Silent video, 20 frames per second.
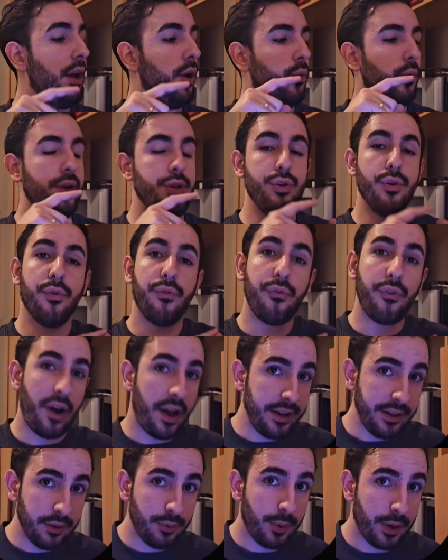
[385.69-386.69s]
When you
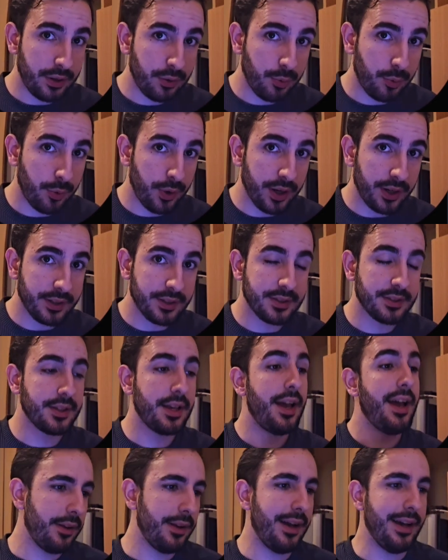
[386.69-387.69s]
find what works,
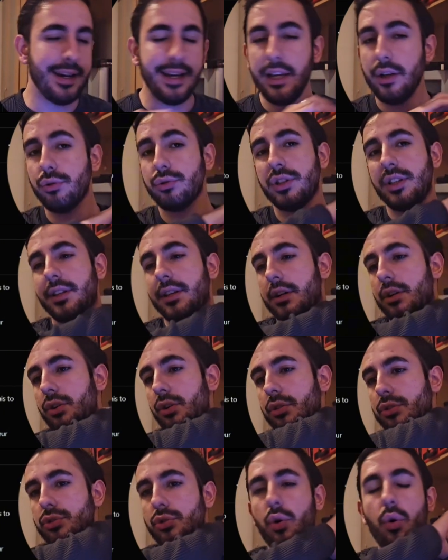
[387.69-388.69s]
reuse it
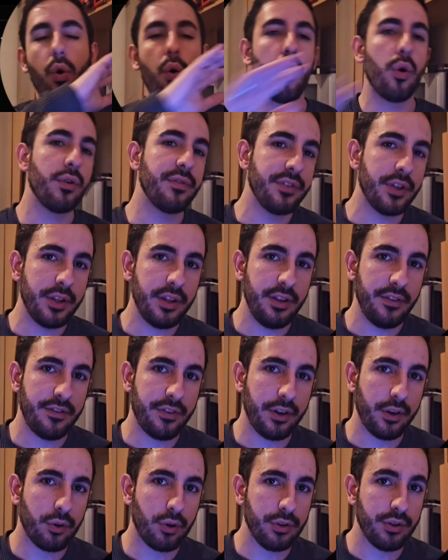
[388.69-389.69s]
across all of the
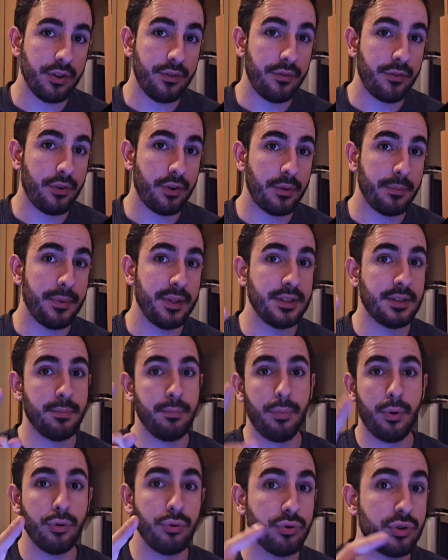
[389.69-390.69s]
different content formats.
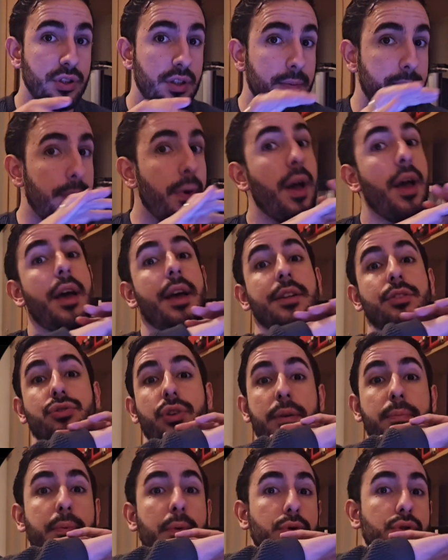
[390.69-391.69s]
Bonus tip,
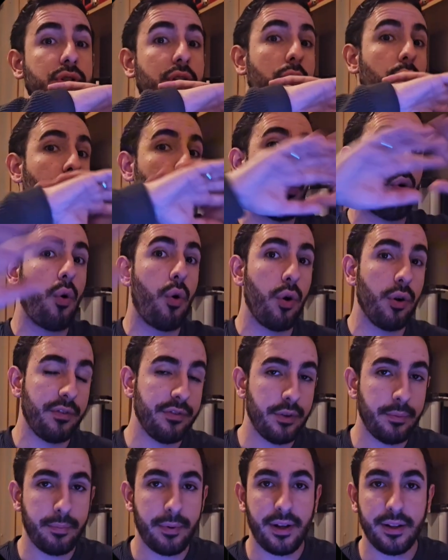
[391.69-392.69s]
try posting on all of
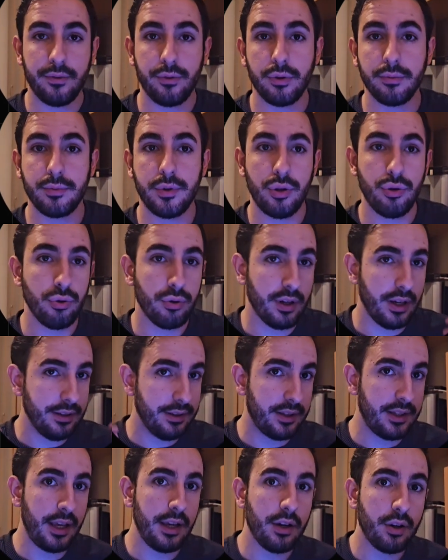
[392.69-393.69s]
the platforms that you can
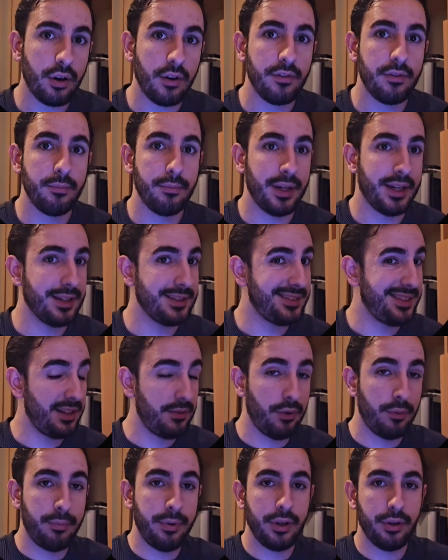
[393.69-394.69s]
think of, because that
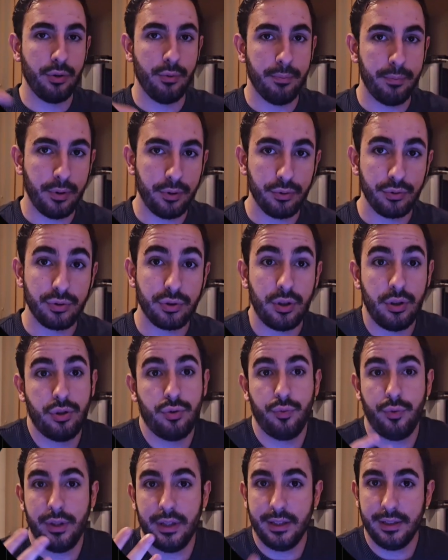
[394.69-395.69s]
will bring you bonus
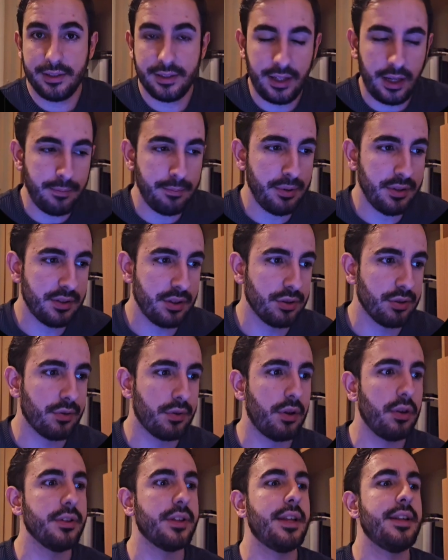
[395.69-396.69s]
reach with the same pieces of
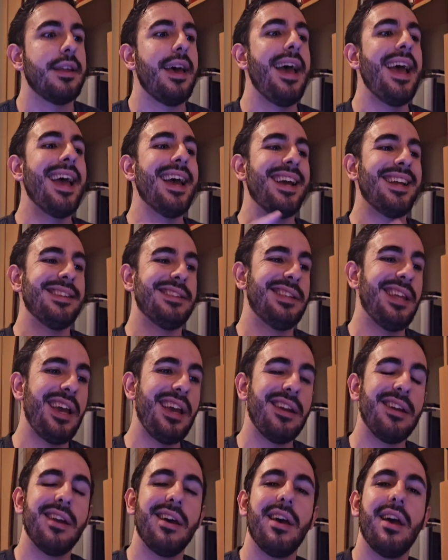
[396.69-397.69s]
content. And
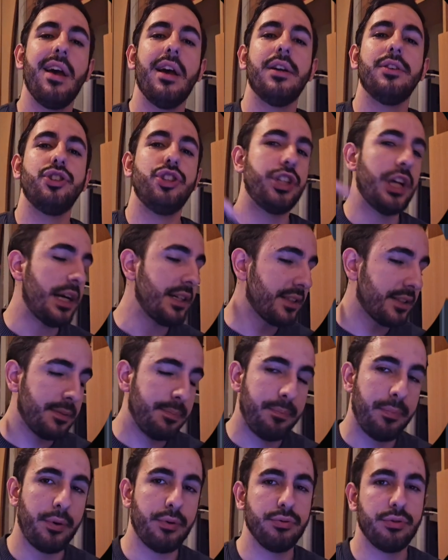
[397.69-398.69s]
then just
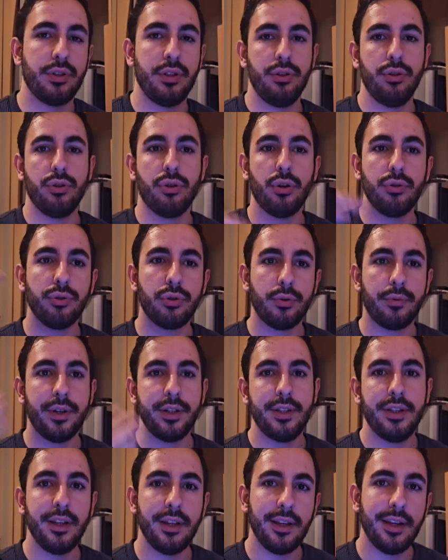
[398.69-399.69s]
post it. Don't
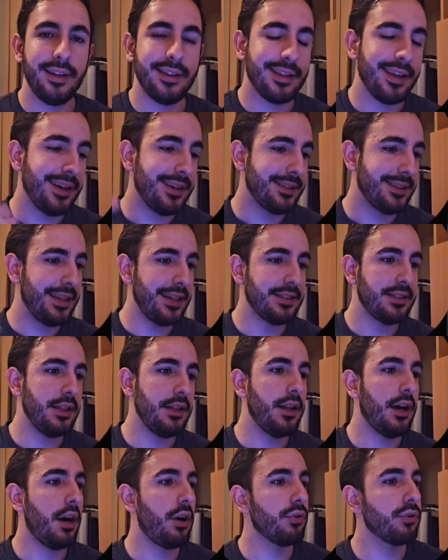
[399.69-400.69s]
overthink it. Test it
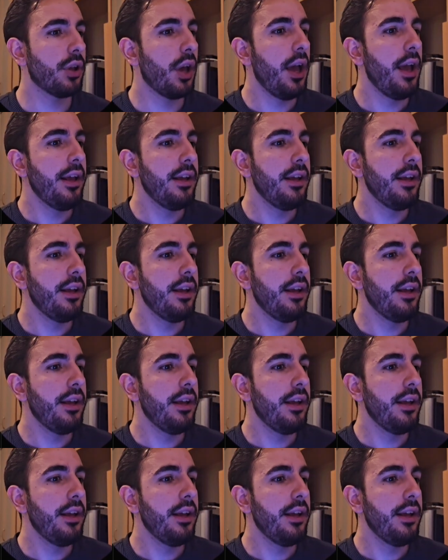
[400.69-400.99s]
out.